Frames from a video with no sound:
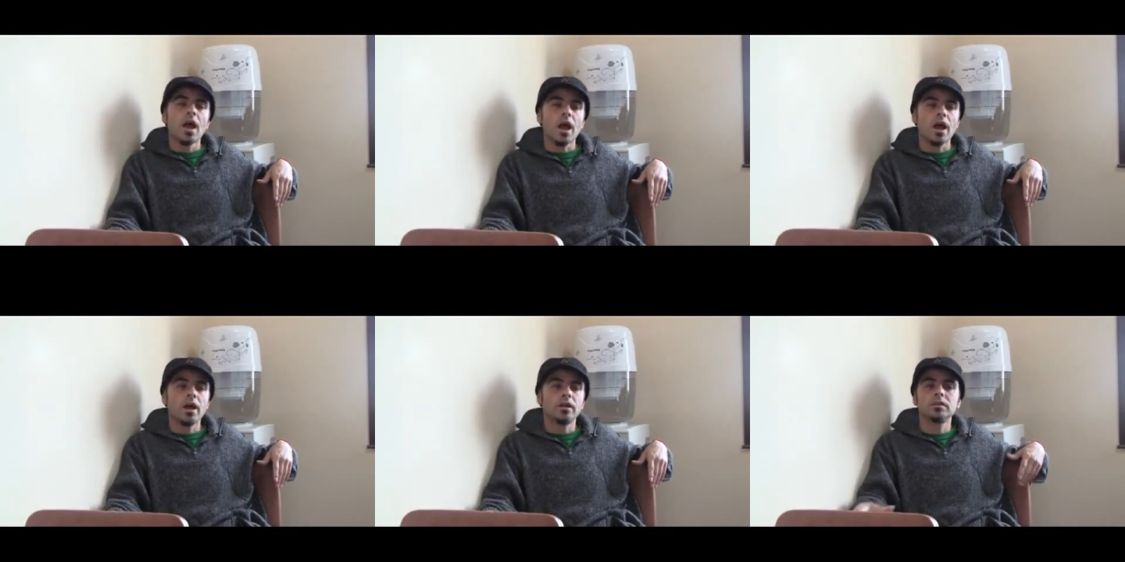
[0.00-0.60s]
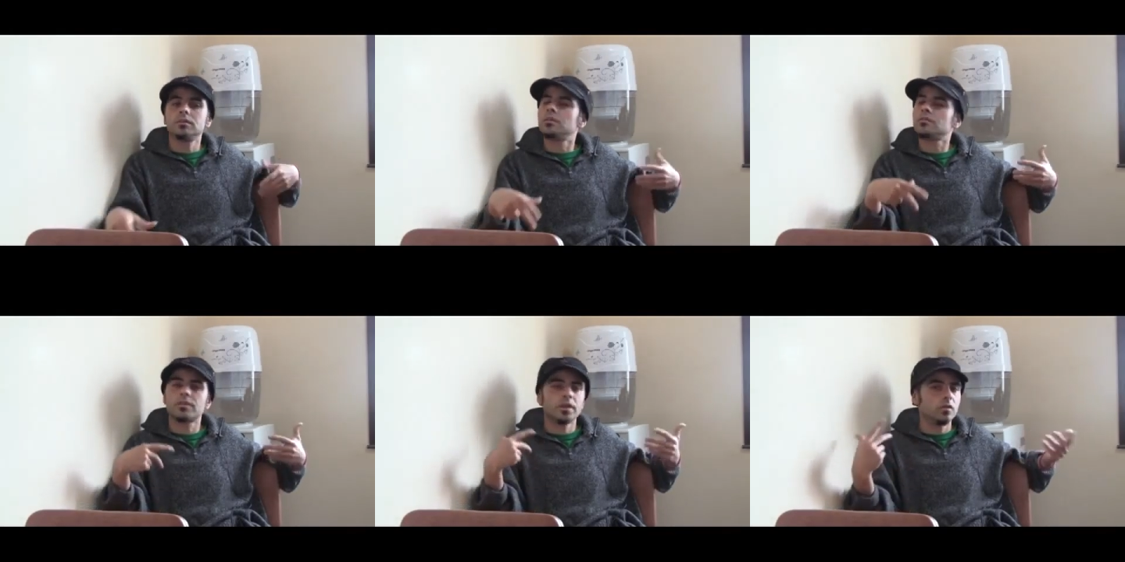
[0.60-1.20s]
And
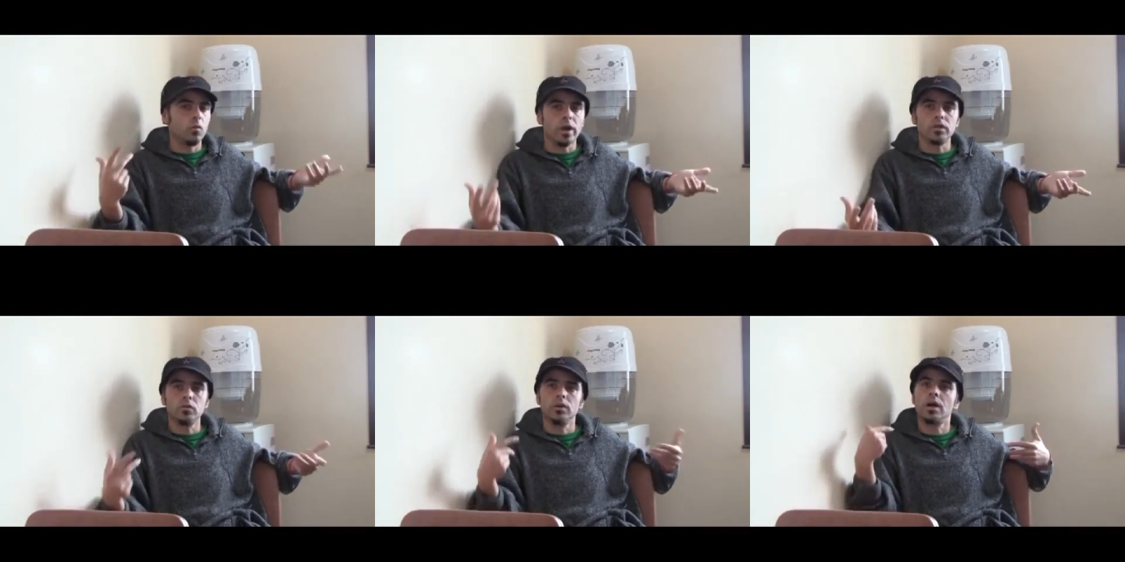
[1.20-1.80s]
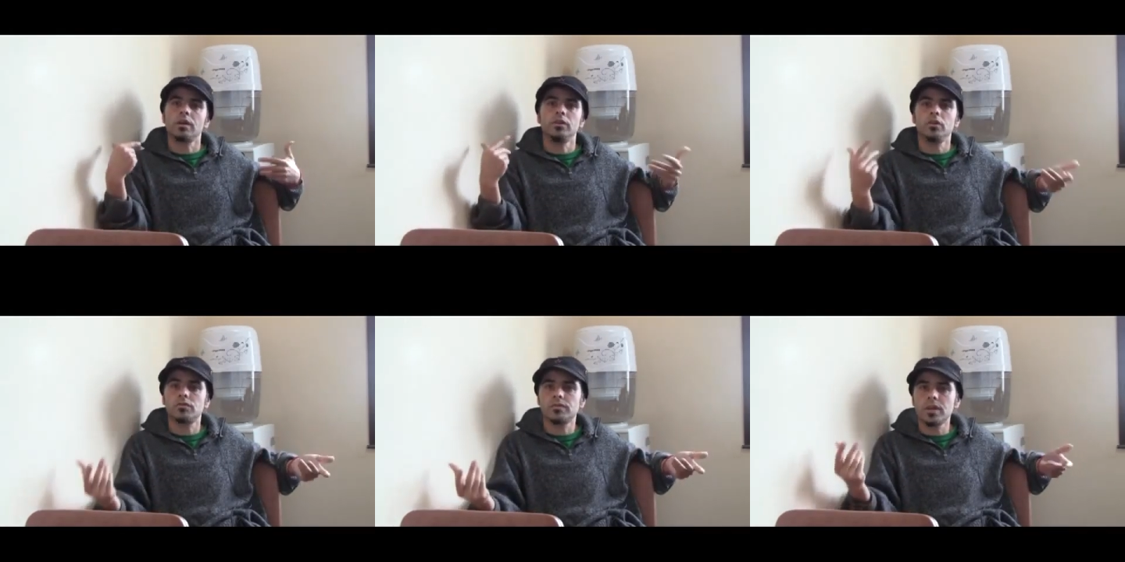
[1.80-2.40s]
this is another way to learn
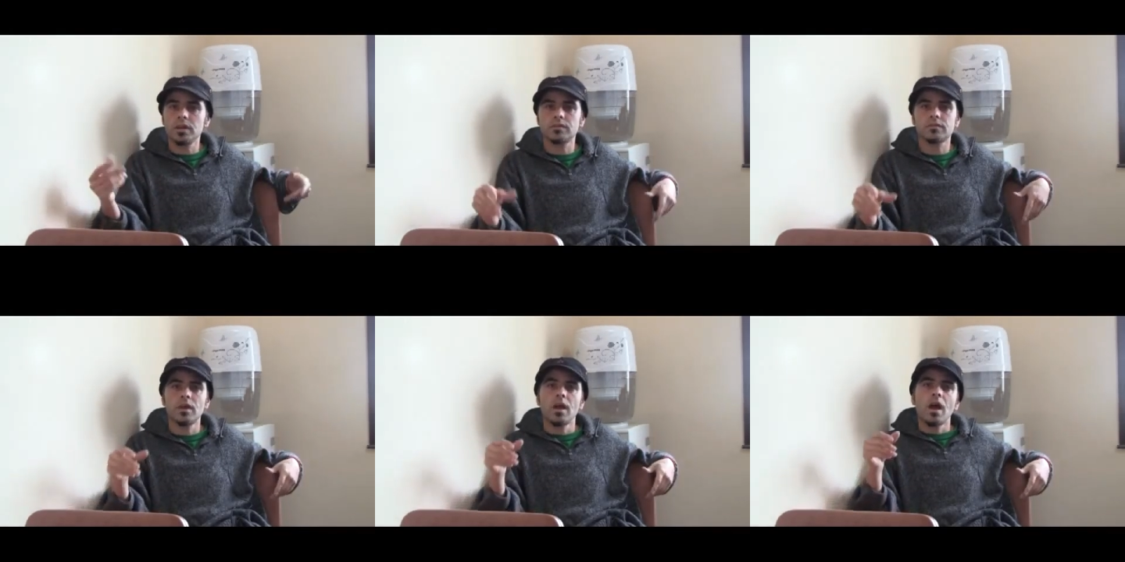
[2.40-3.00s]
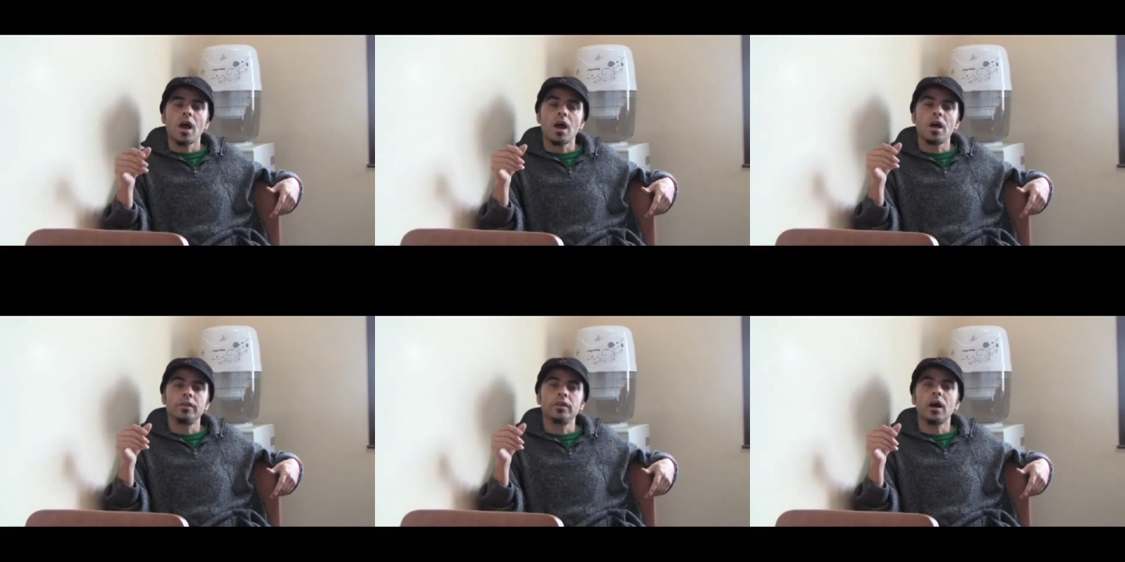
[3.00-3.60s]
new things.
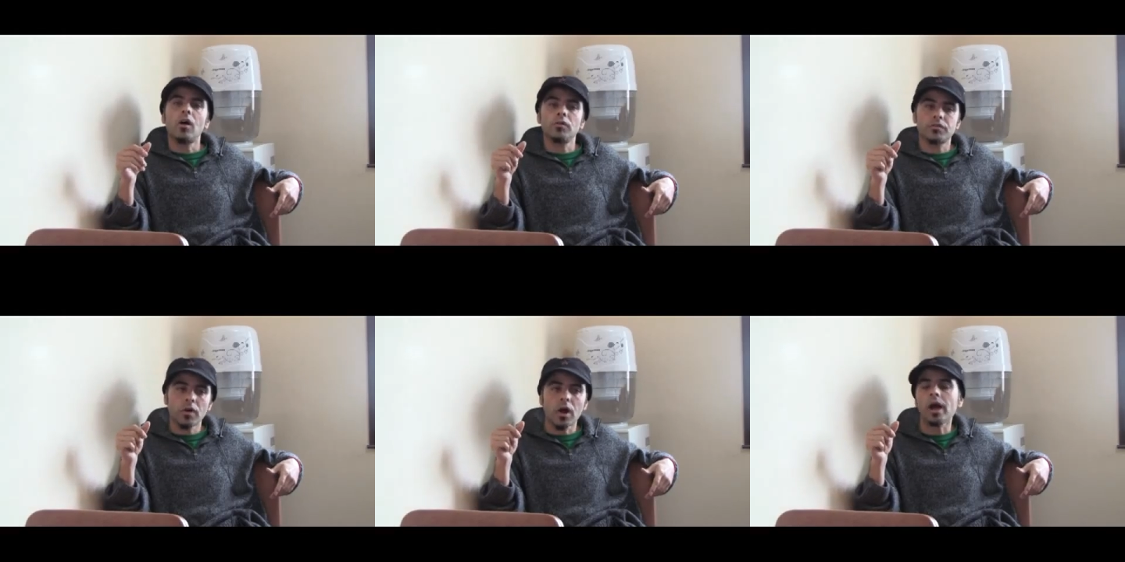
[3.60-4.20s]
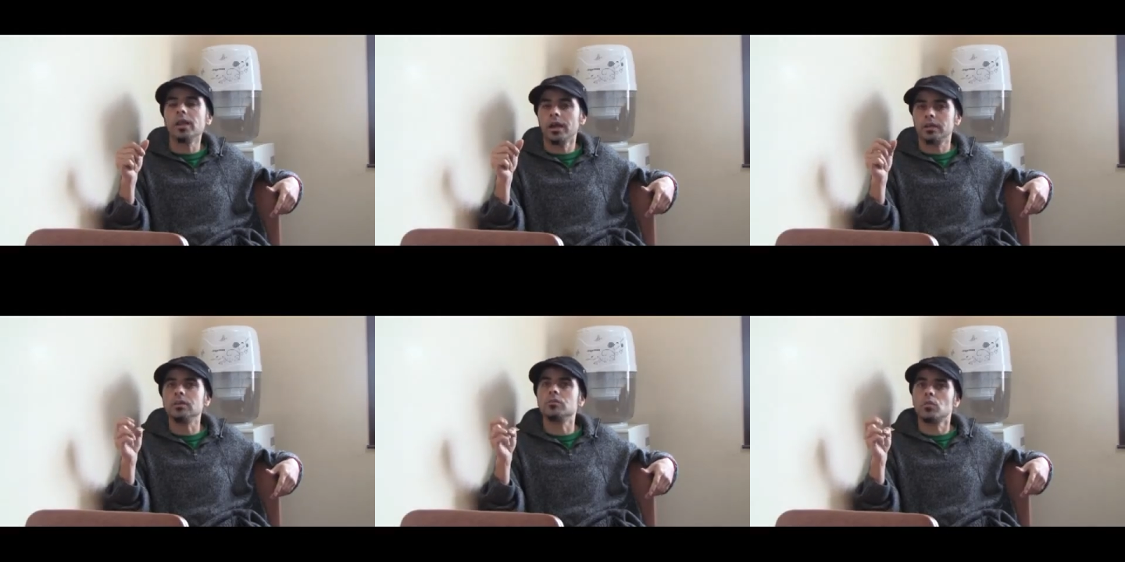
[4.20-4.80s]
And also, I
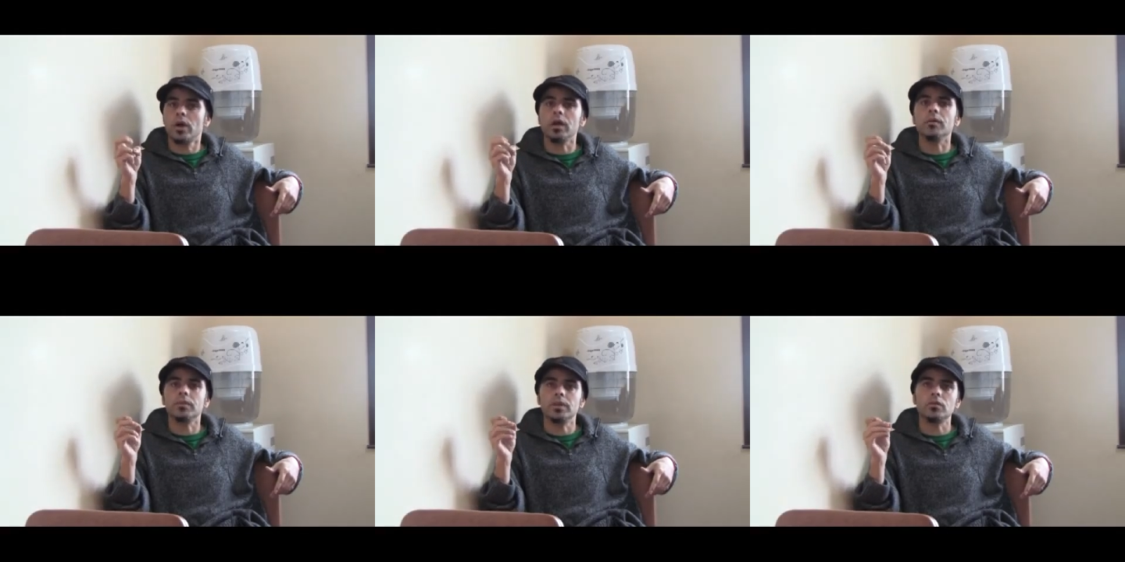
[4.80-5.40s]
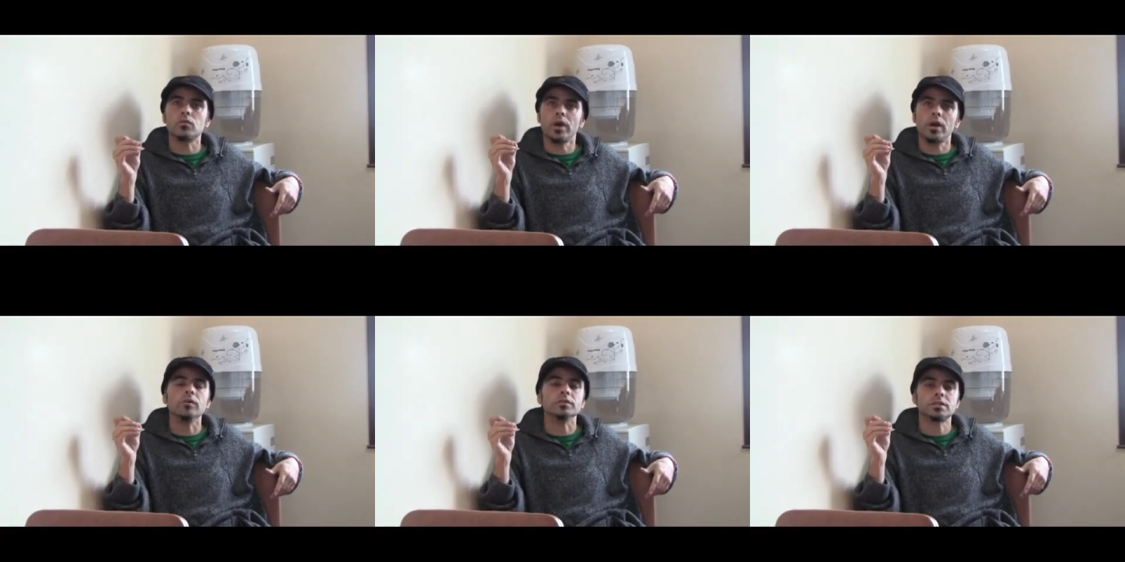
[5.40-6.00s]
like this
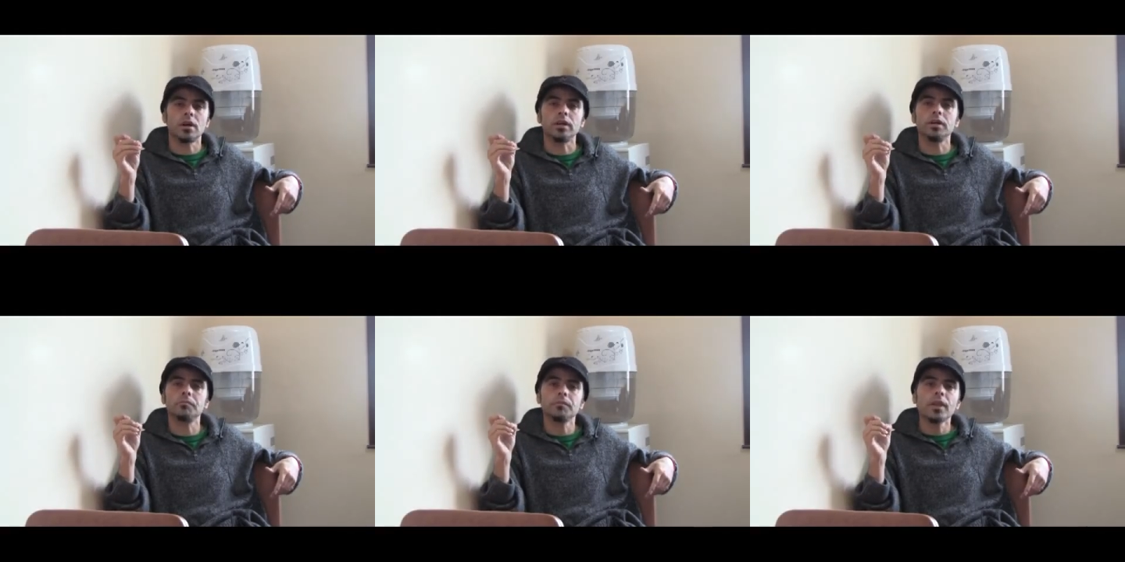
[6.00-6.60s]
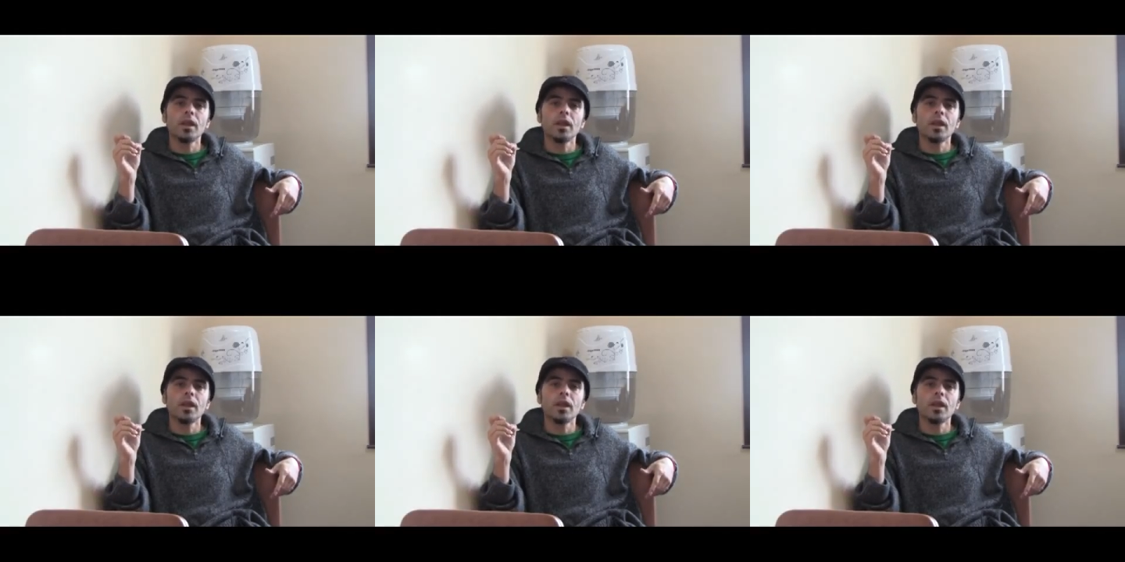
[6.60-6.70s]
way of studying.